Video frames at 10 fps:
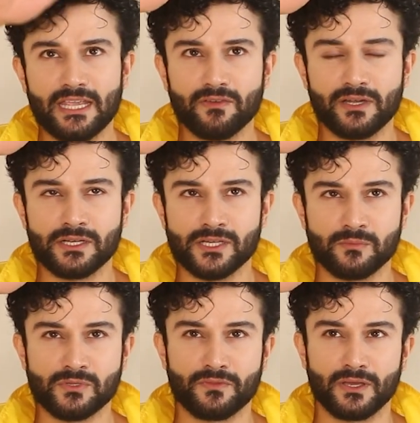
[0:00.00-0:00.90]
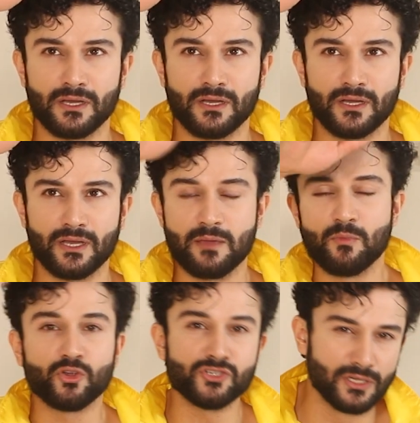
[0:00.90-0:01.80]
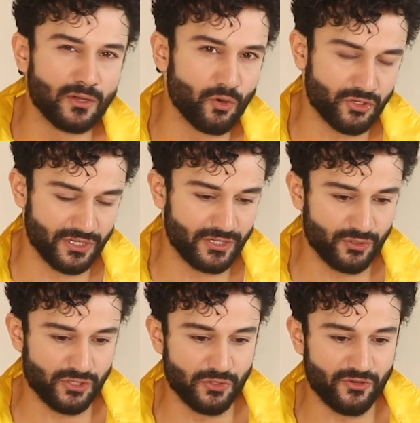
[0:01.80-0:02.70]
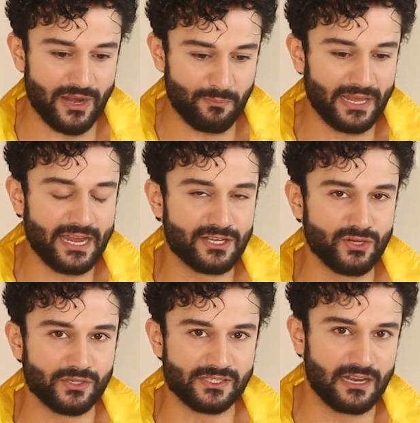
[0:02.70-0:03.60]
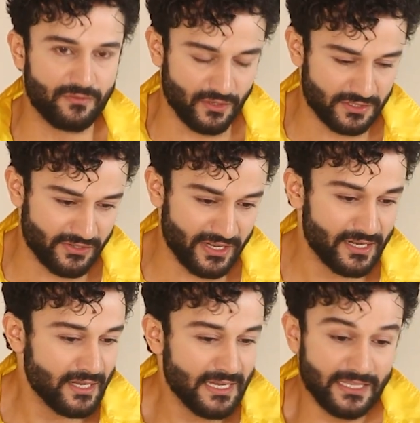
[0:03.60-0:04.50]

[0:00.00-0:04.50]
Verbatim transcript: even in terms of the emotional quotient, you shouldn't replicate yourself on screen.